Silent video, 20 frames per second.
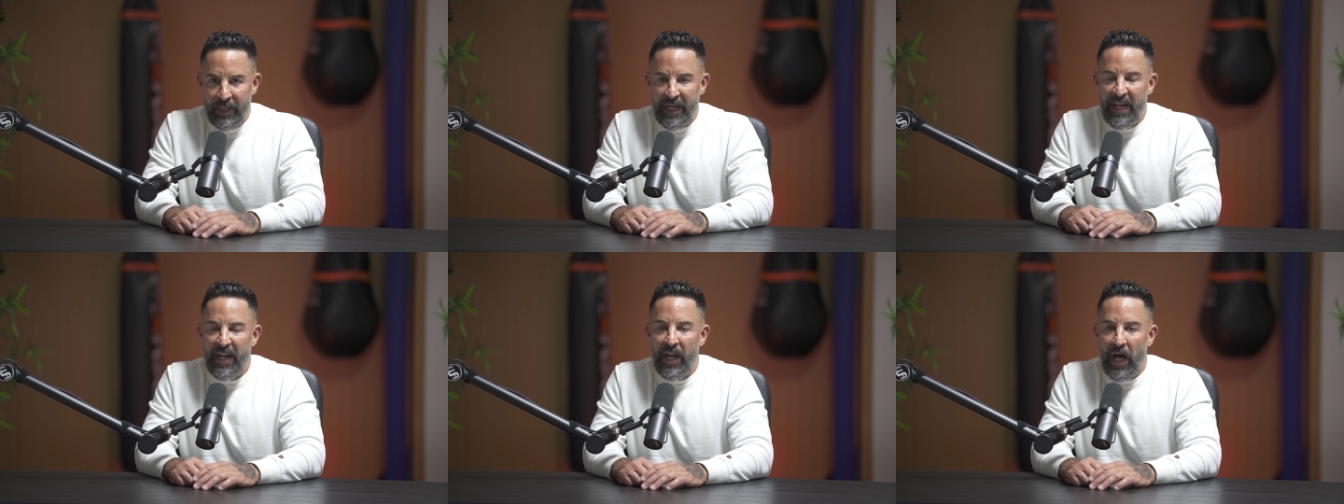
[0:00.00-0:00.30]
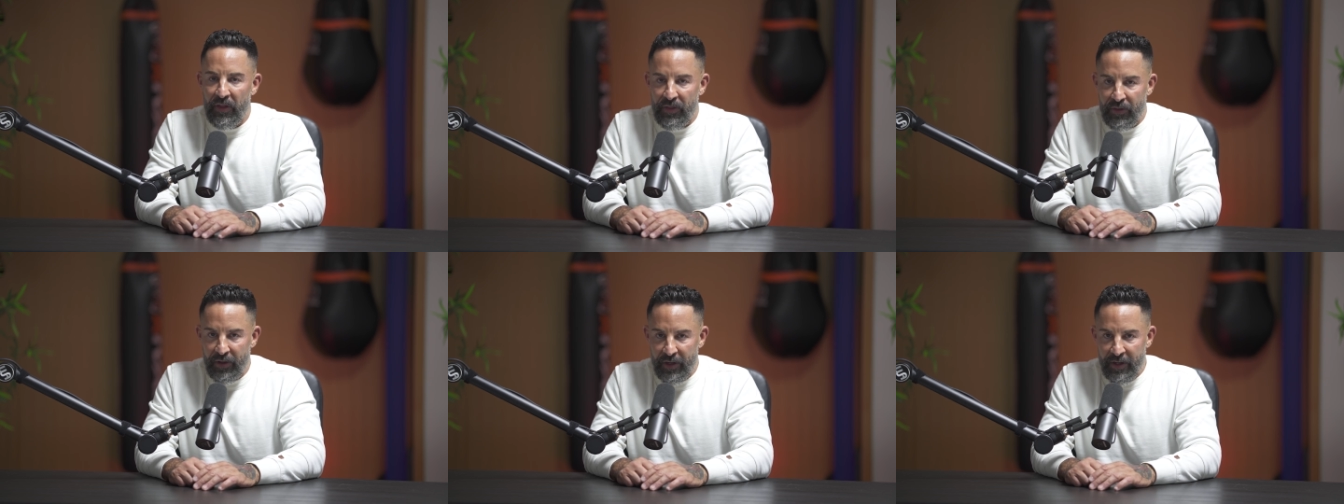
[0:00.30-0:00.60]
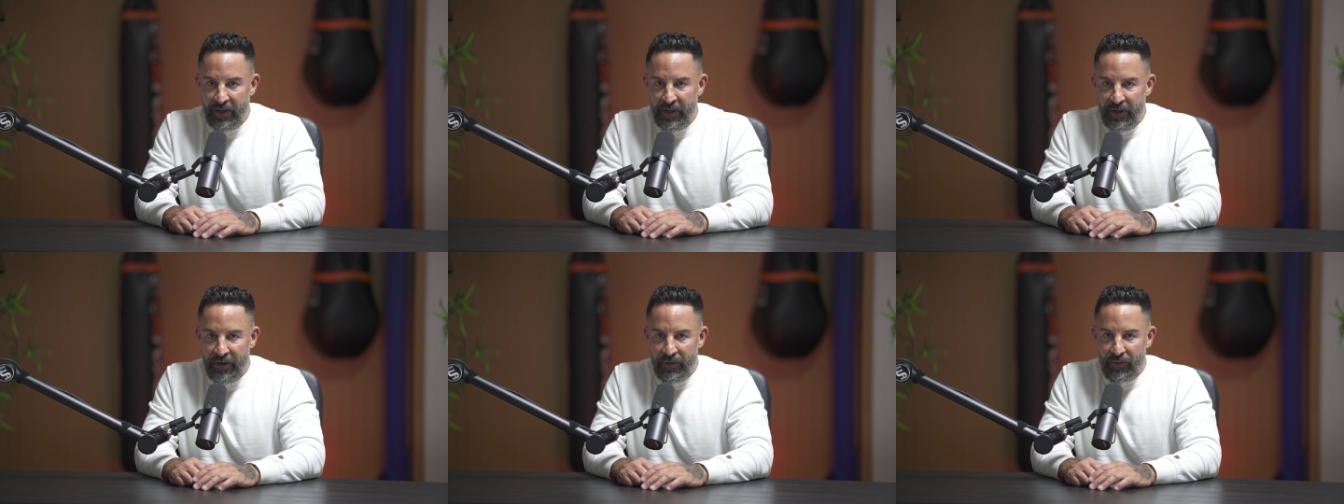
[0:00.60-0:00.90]
Nothing,
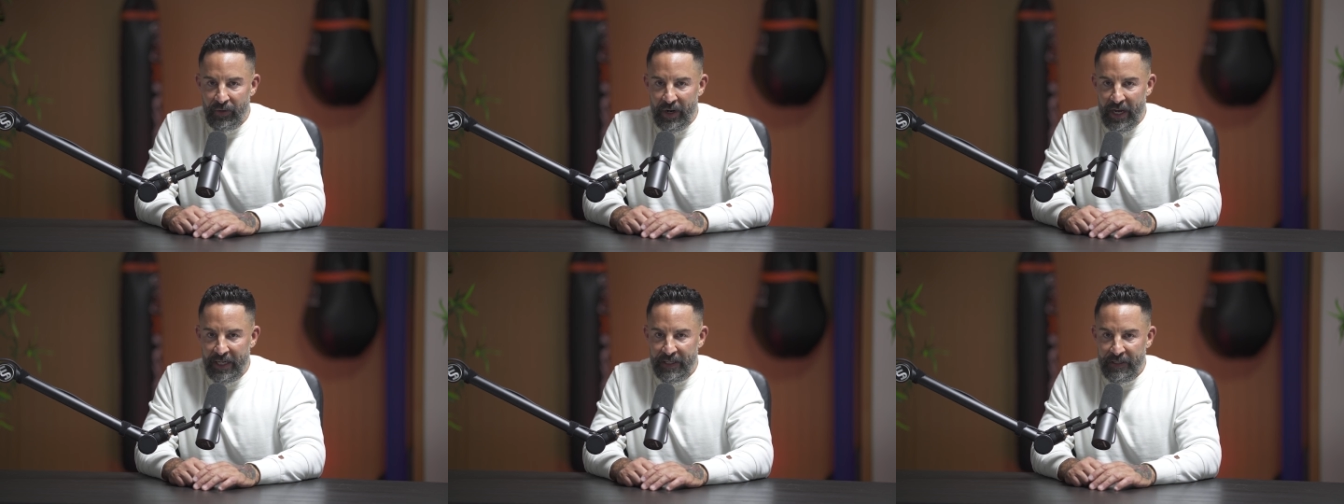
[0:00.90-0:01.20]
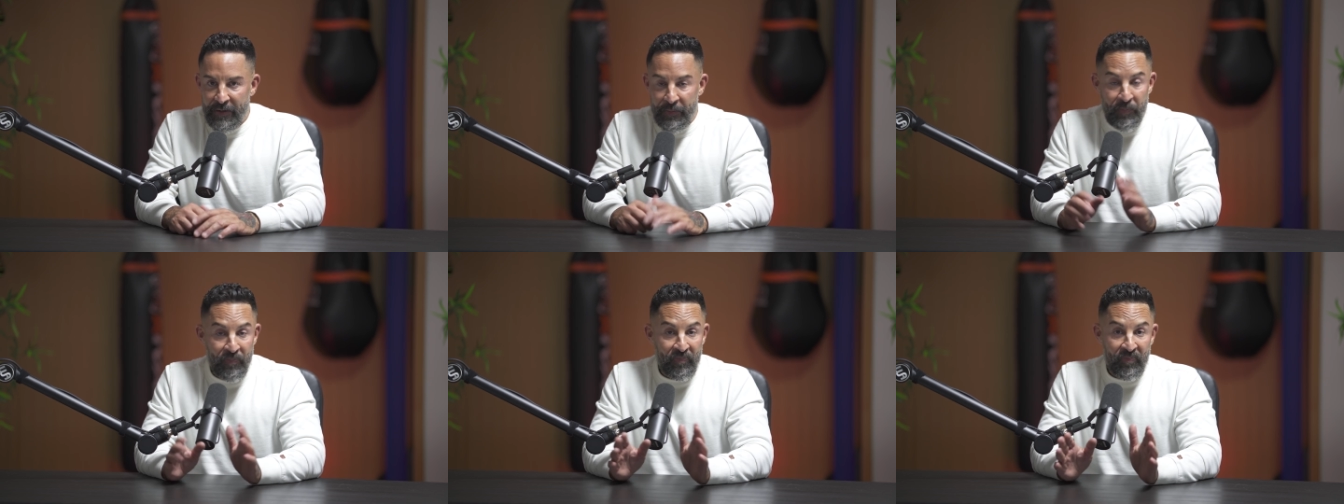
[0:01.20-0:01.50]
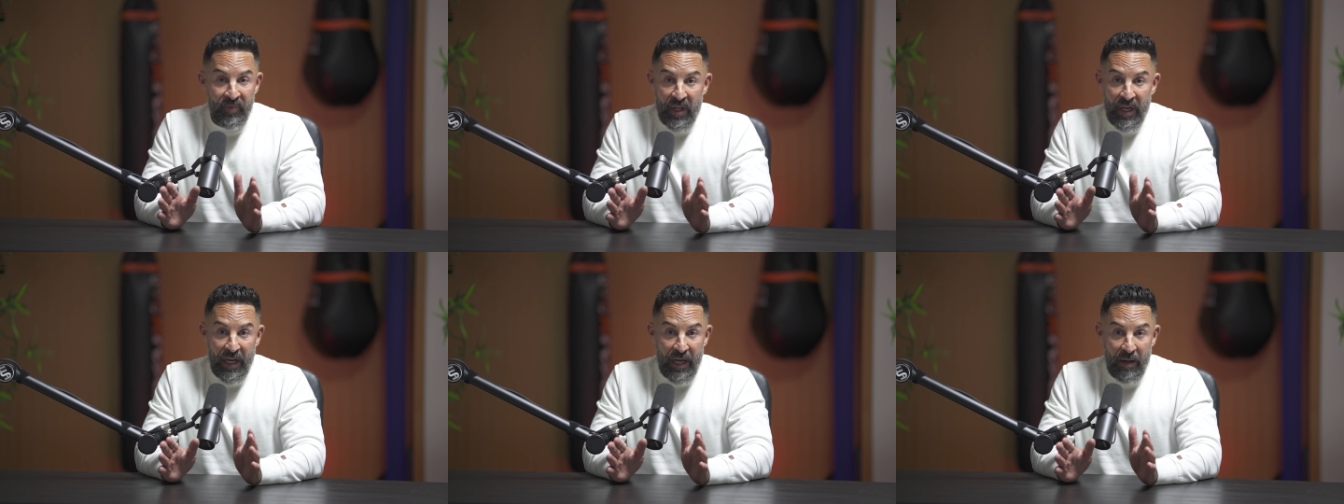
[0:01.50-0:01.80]
right?
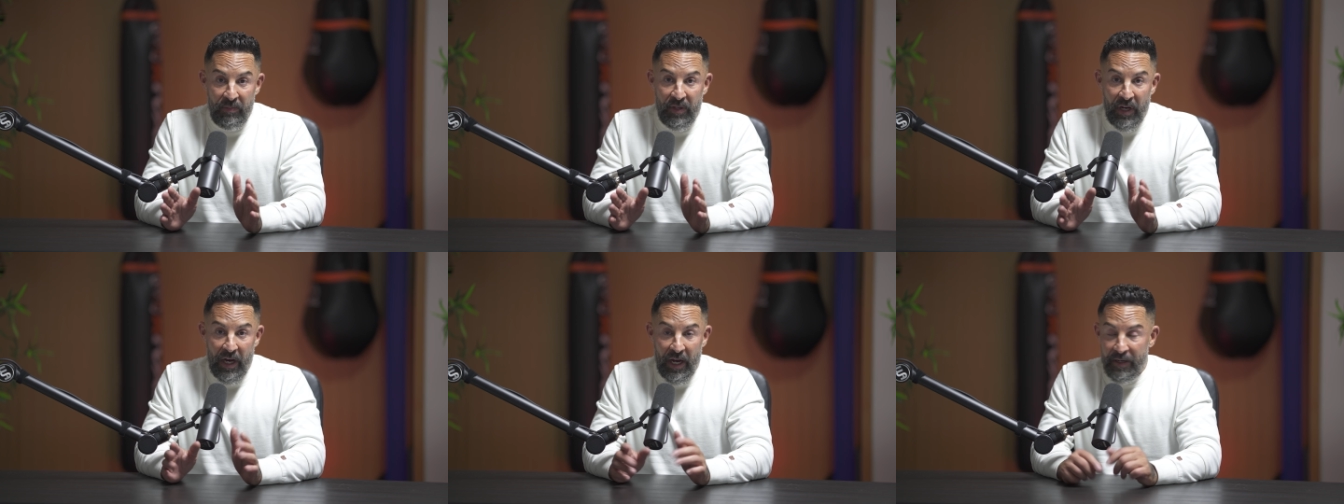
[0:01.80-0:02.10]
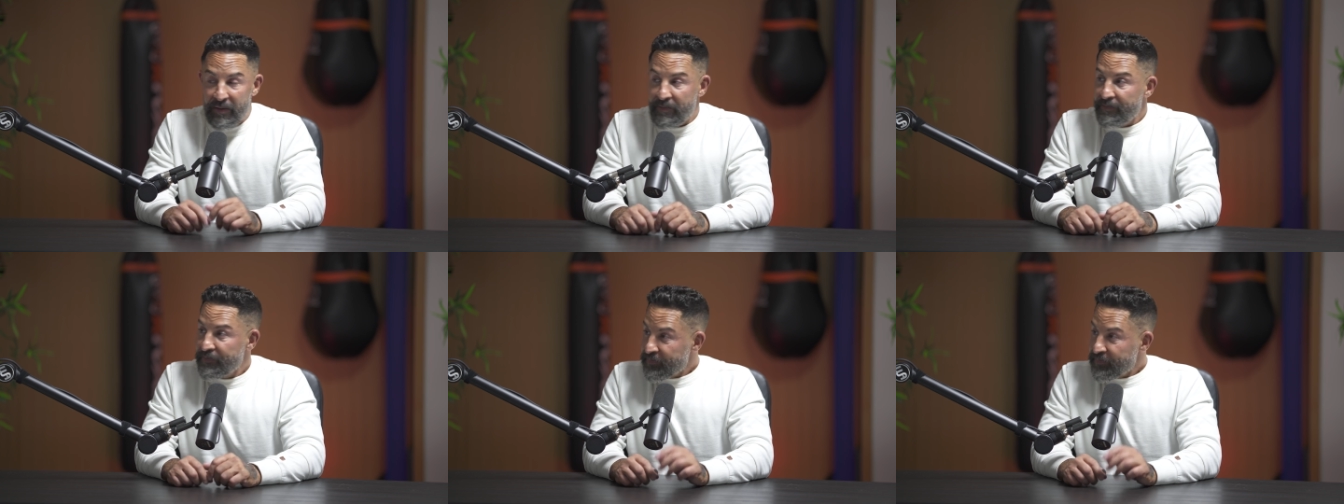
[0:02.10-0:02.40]
I'm done.